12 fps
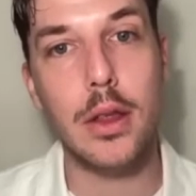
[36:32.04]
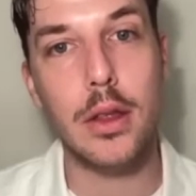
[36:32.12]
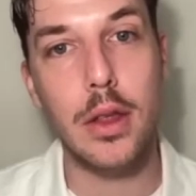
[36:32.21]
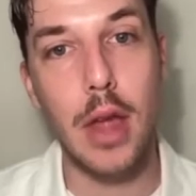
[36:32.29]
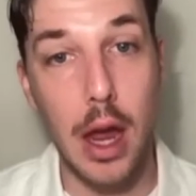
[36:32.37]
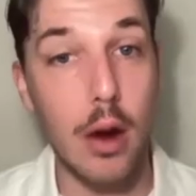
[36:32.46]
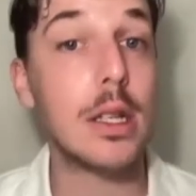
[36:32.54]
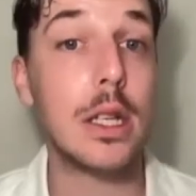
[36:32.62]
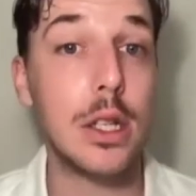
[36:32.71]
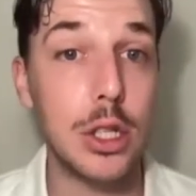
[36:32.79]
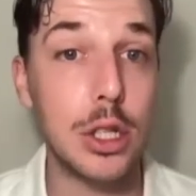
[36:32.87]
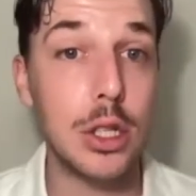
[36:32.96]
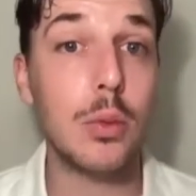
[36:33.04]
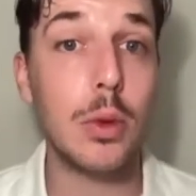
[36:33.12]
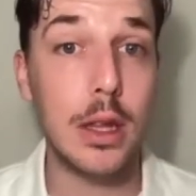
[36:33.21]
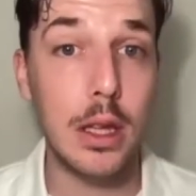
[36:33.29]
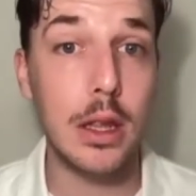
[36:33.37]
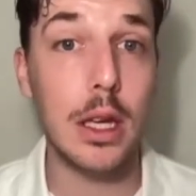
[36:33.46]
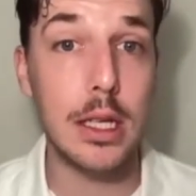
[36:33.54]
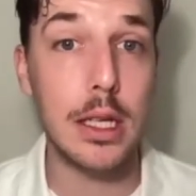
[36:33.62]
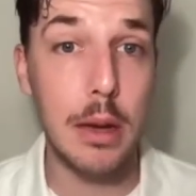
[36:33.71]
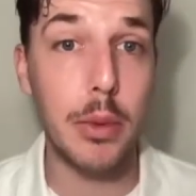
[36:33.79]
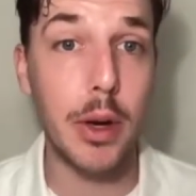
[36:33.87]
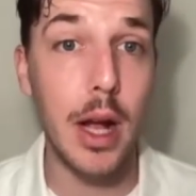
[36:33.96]
heritage within the
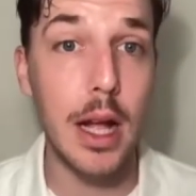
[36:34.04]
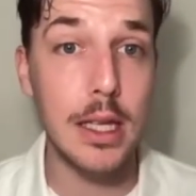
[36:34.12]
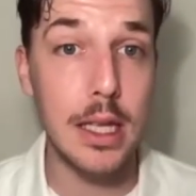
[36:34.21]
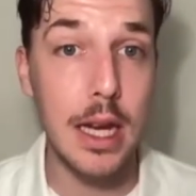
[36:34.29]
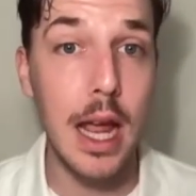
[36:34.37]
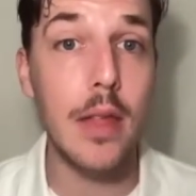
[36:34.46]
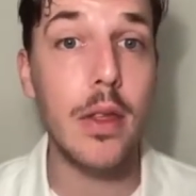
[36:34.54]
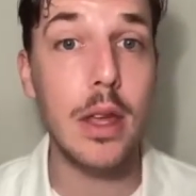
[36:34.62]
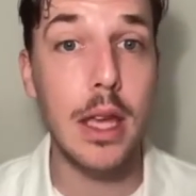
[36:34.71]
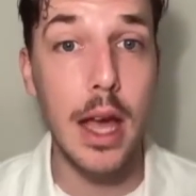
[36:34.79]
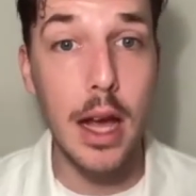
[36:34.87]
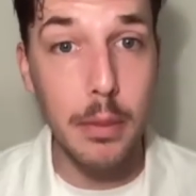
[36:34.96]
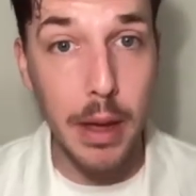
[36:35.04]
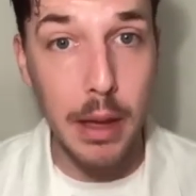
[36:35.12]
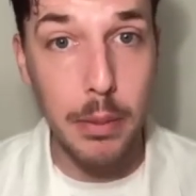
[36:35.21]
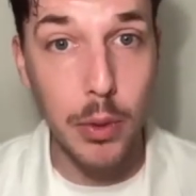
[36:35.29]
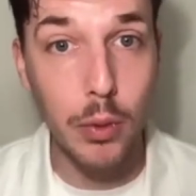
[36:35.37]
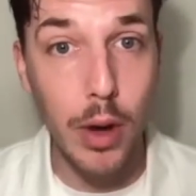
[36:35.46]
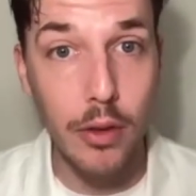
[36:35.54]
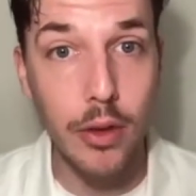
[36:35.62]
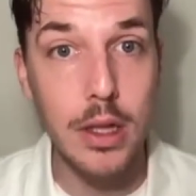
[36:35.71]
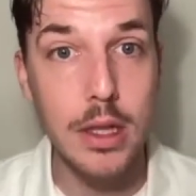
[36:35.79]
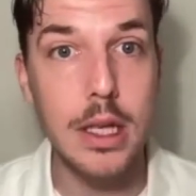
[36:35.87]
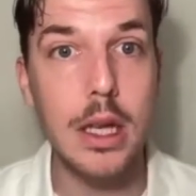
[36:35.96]
contemporary art scene, and that the young people
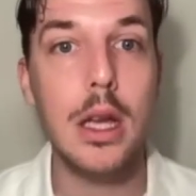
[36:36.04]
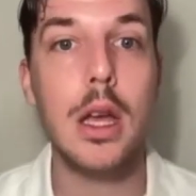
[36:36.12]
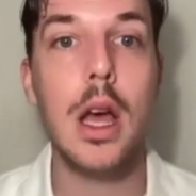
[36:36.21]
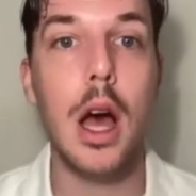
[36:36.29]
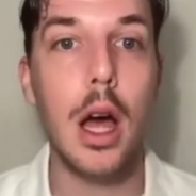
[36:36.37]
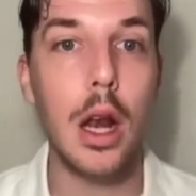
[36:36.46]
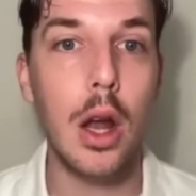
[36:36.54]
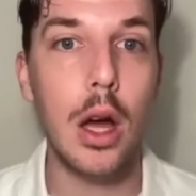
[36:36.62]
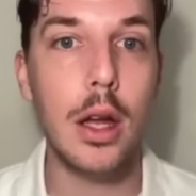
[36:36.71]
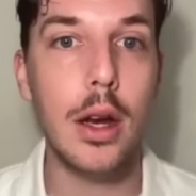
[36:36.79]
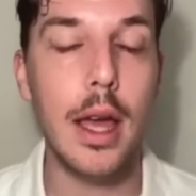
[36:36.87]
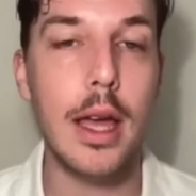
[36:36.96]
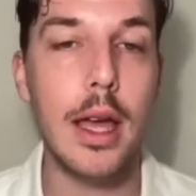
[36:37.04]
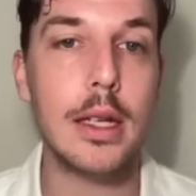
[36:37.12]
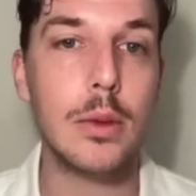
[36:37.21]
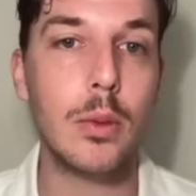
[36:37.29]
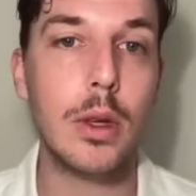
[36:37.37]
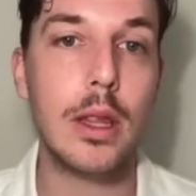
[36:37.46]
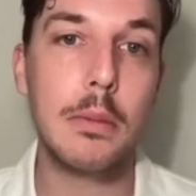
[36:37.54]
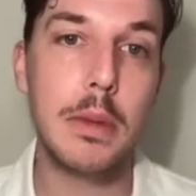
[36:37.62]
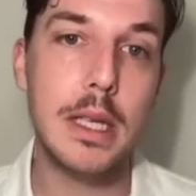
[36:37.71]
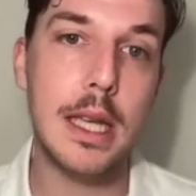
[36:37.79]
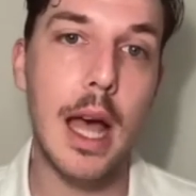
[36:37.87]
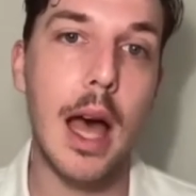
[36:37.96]
reference it a lot. And within
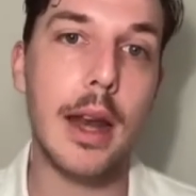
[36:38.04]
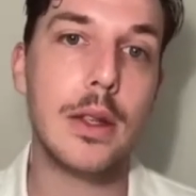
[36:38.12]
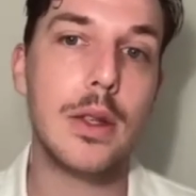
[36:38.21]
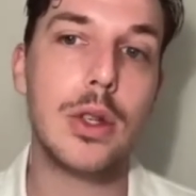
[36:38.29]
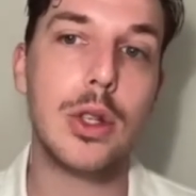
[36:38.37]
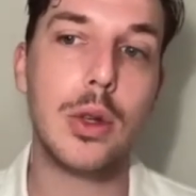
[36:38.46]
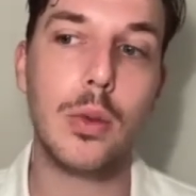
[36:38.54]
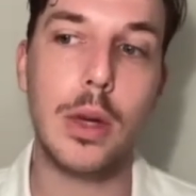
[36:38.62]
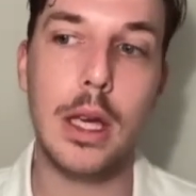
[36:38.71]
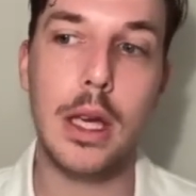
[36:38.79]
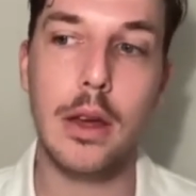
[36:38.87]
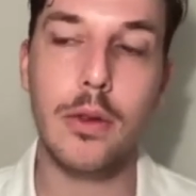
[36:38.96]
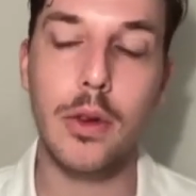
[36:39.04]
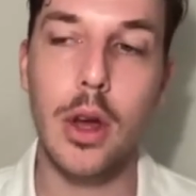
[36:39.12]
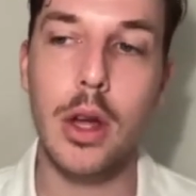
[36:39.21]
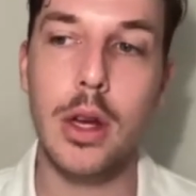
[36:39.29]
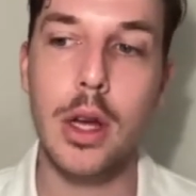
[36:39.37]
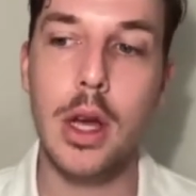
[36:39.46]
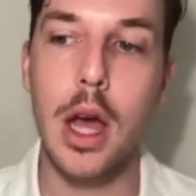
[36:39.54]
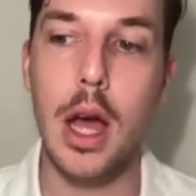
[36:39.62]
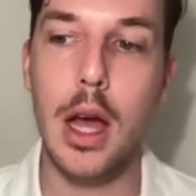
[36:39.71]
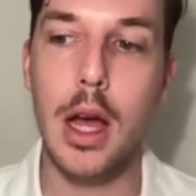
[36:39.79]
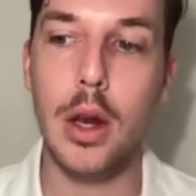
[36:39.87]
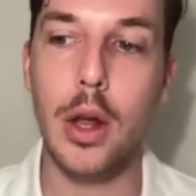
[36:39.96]
Miss Gard Institute, we have got
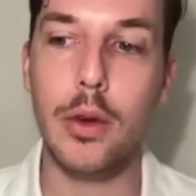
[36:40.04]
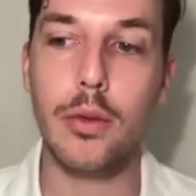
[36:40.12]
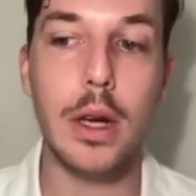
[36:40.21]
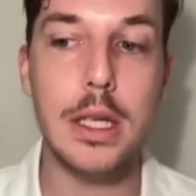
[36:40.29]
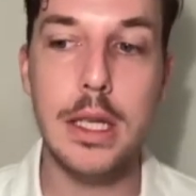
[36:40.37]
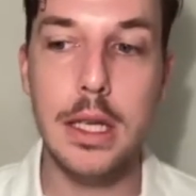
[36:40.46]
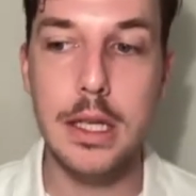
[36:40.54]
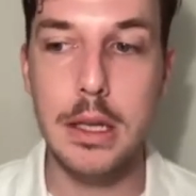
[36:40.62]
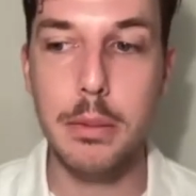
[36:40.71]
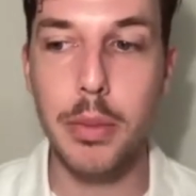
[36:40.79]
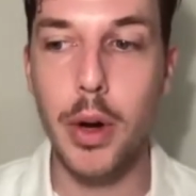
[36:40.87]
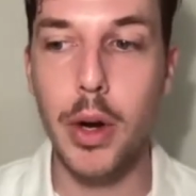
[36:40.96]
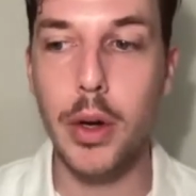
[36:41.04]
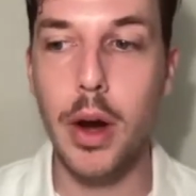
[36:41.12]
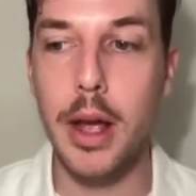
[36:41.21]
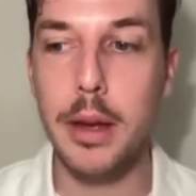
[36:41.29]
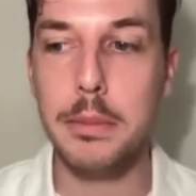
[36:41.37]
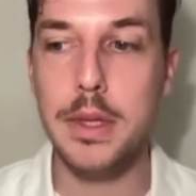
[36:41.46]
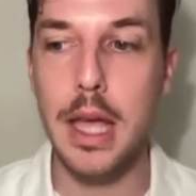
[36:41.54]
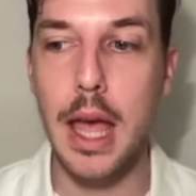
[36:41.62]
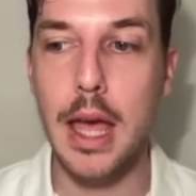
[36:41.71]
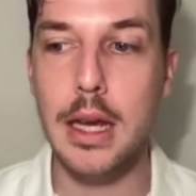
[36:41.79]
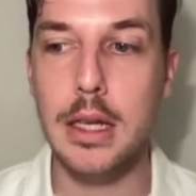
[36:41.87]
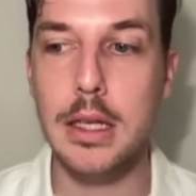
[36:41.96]
a lot of residency programs,
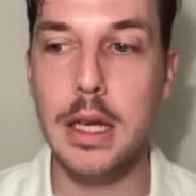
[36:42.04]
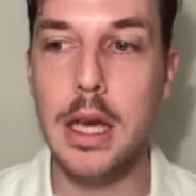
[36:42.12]
and